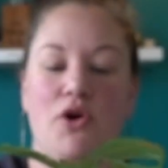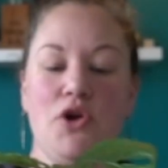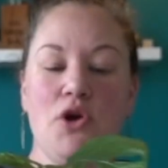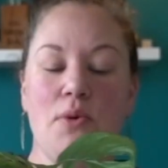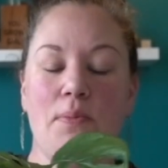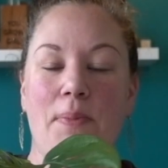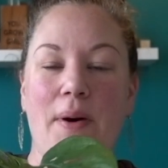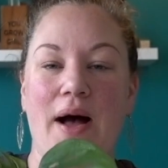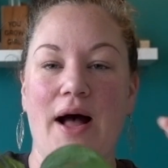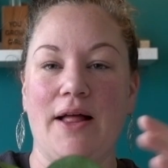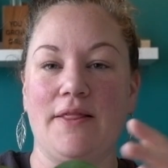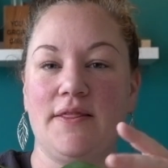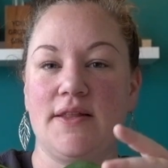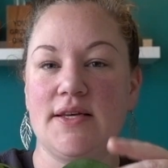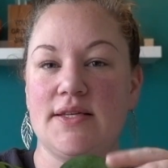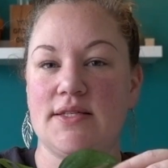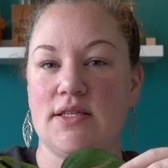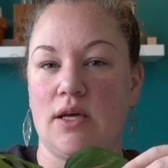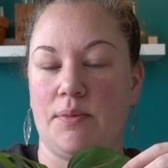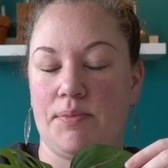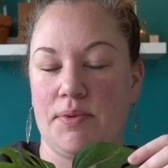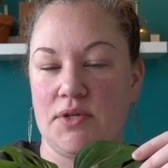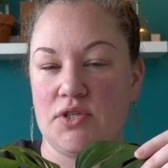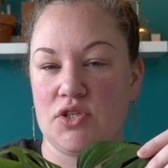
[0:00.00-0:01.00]
you pot this
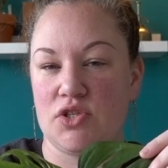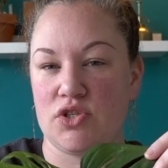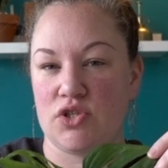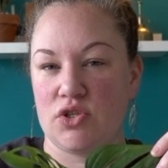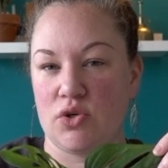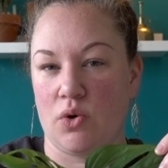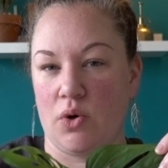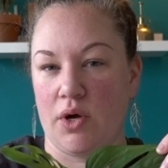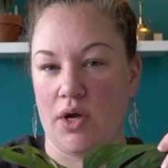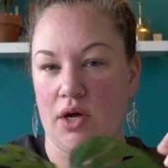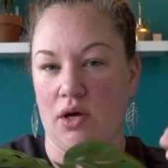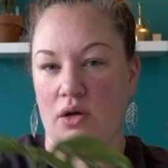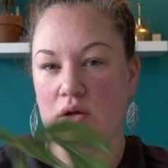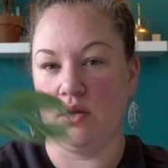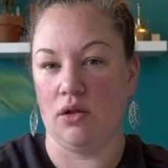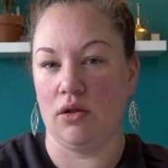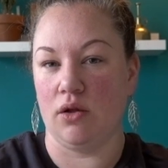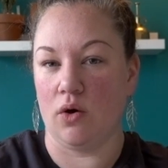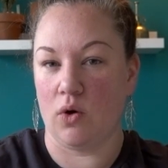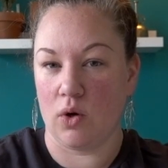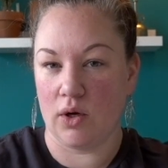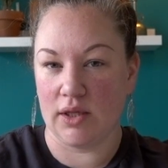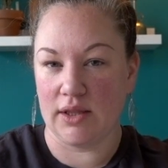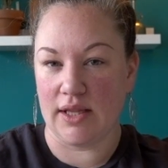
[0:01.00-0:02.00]
up in soil
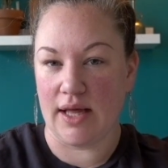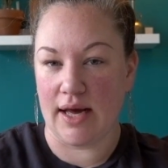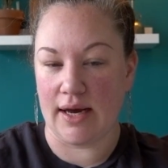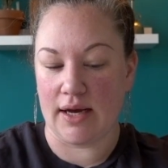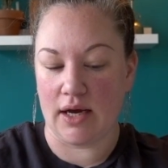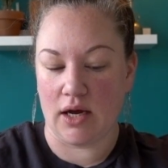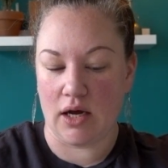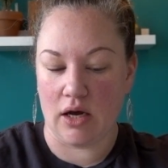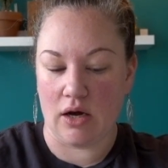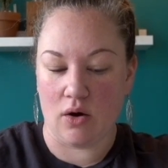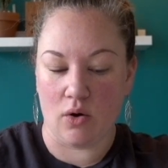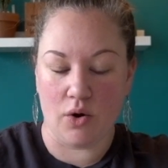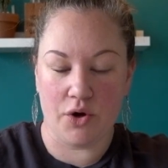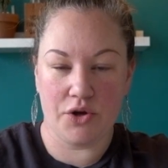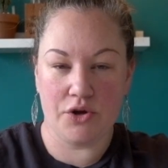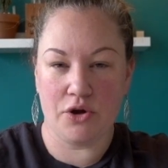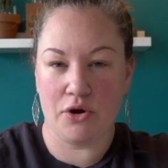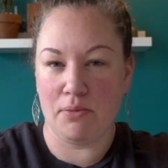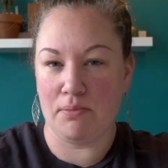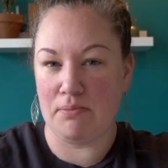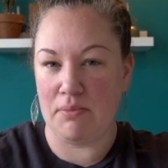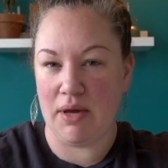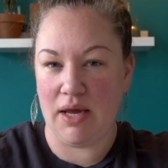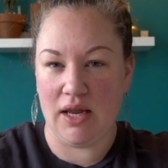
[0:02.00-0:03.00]
or leca or
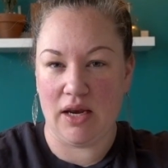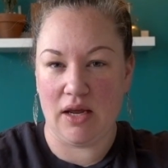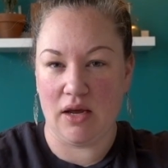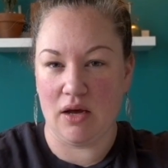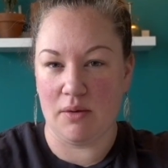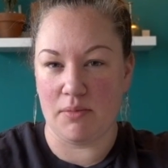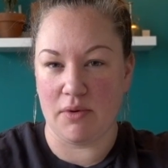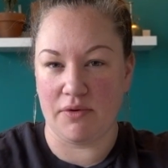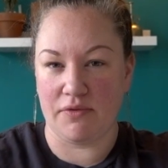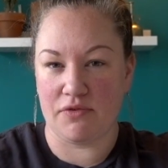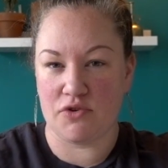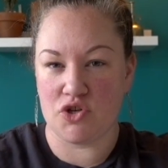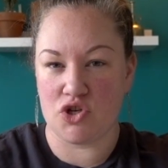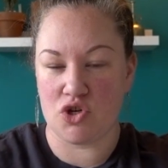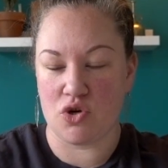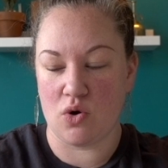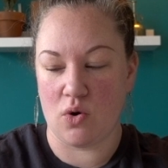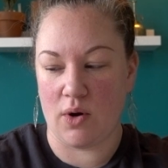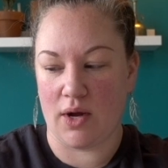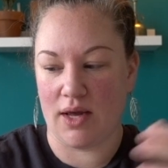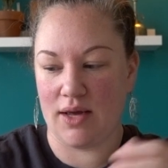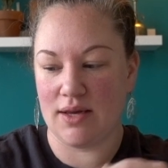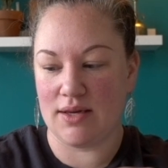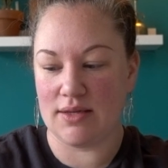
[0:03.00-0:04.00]
your medium of
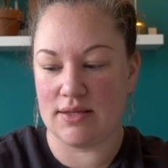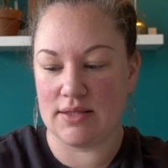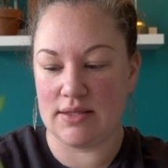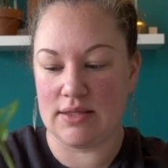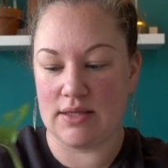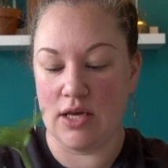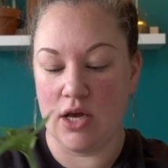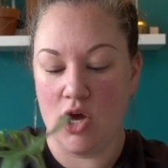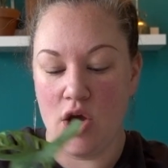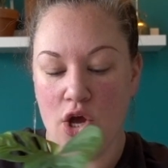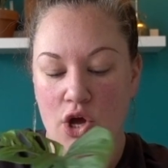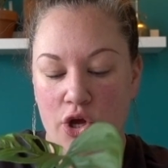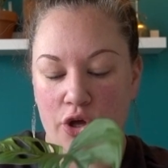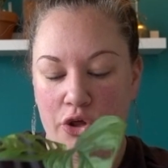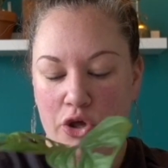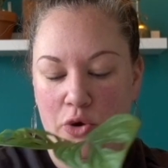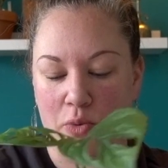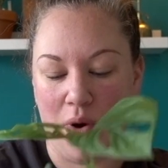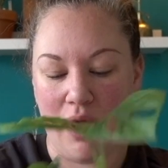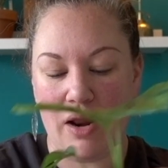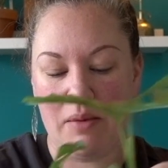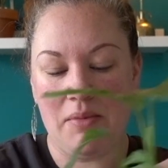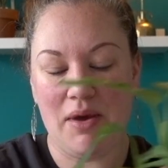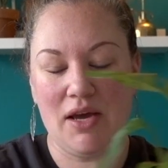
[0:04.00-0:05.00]
choice, you
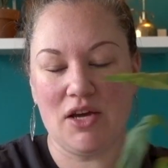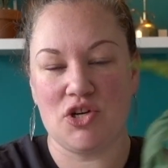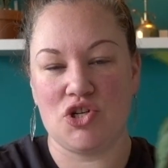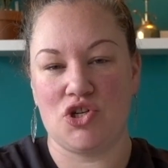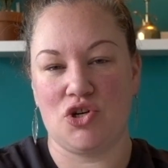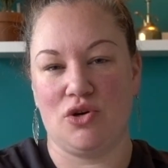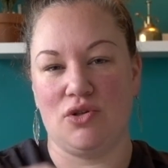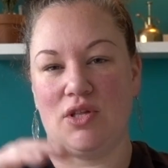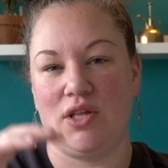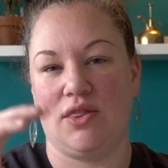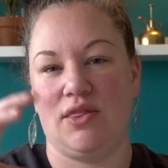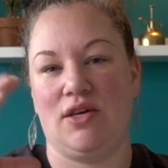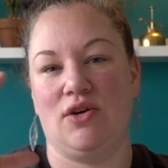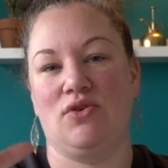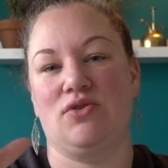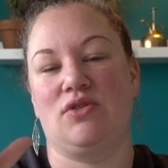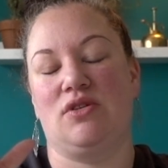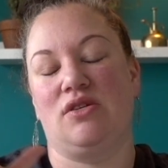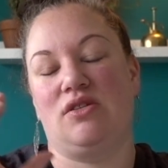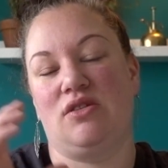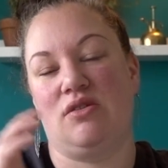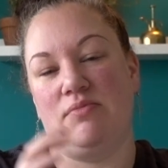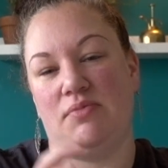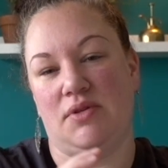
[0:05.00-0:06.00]
want to make sure that there's
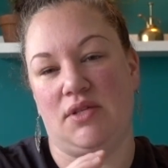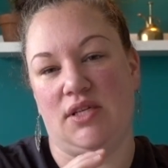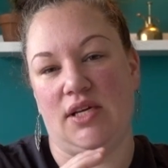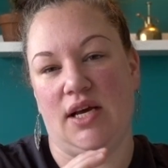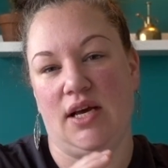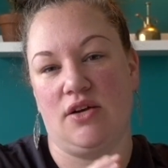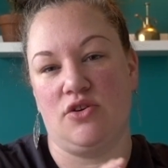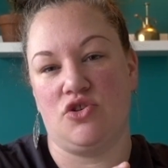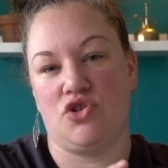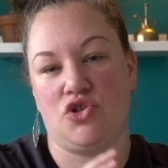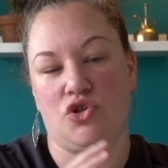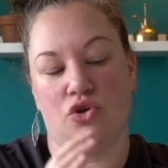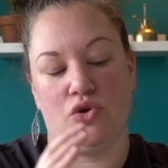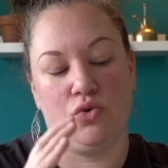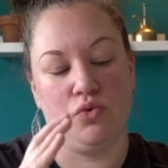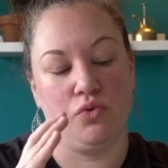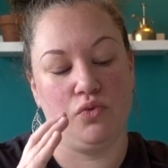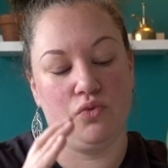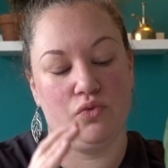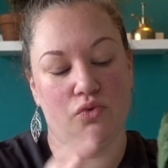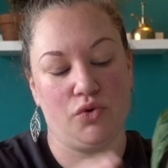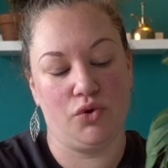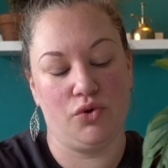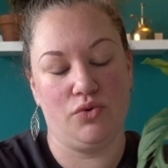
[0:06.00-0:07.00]
a
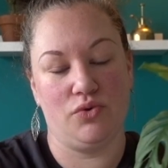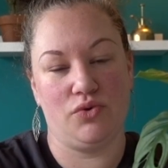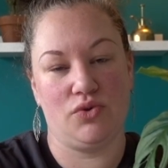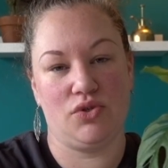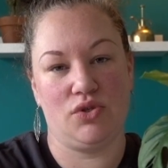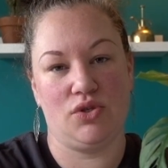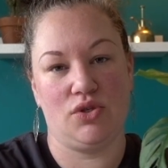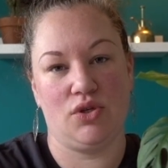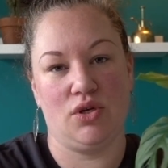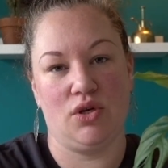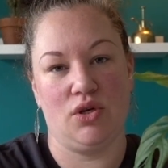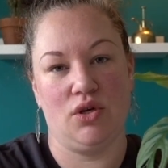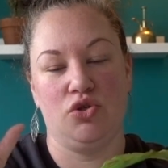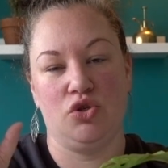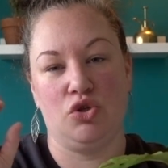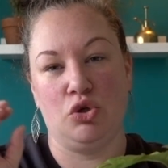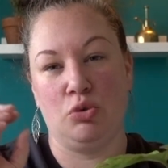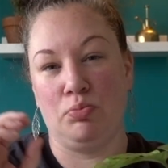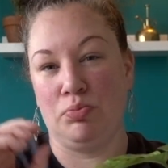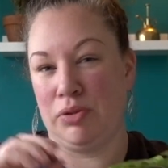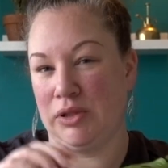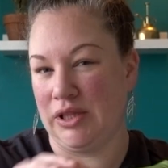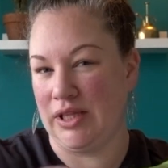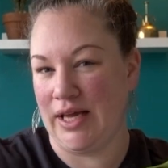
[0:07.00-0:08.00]
substantial root
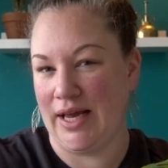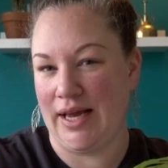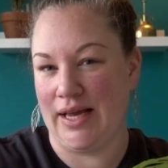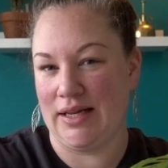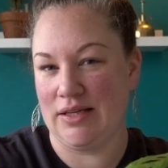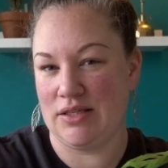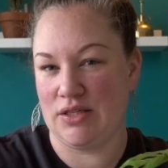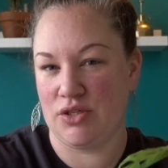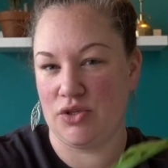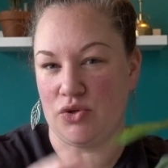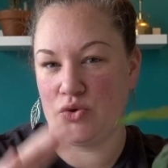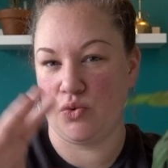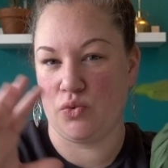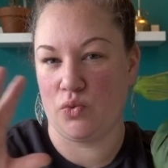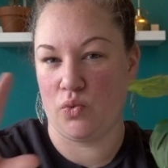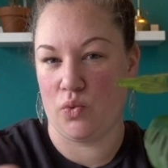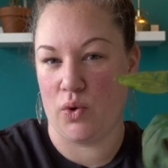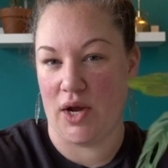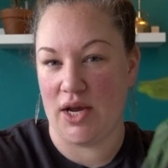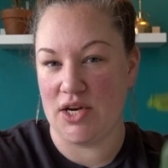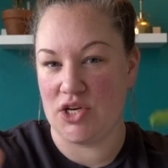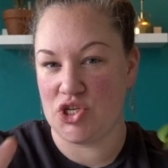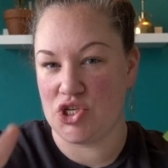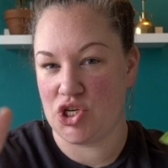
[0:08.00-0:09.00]
to plant
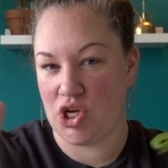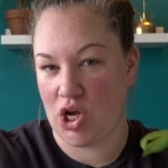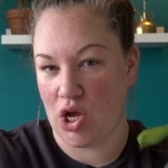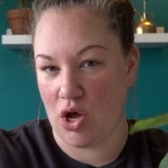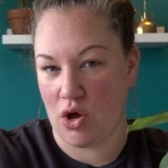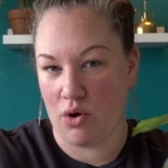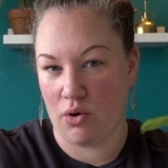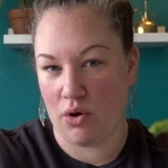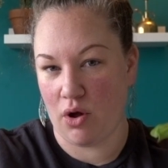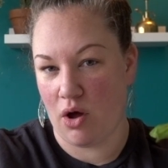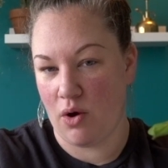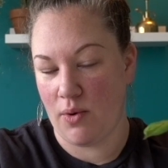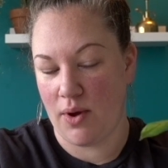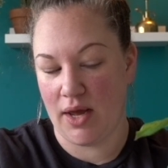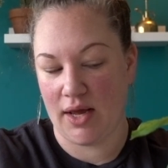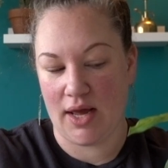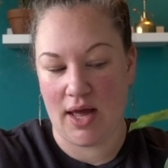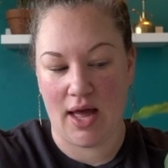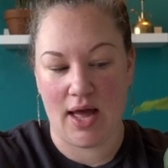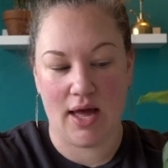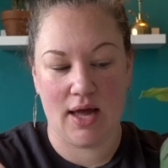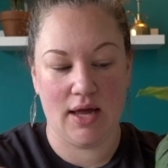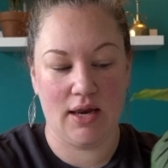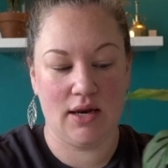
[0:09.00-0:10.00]
ratio going
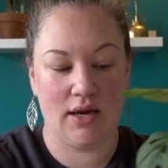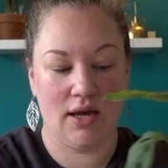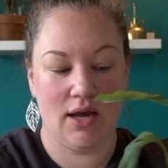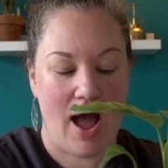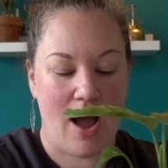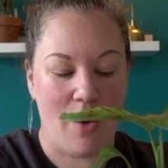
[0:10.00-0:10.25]
on.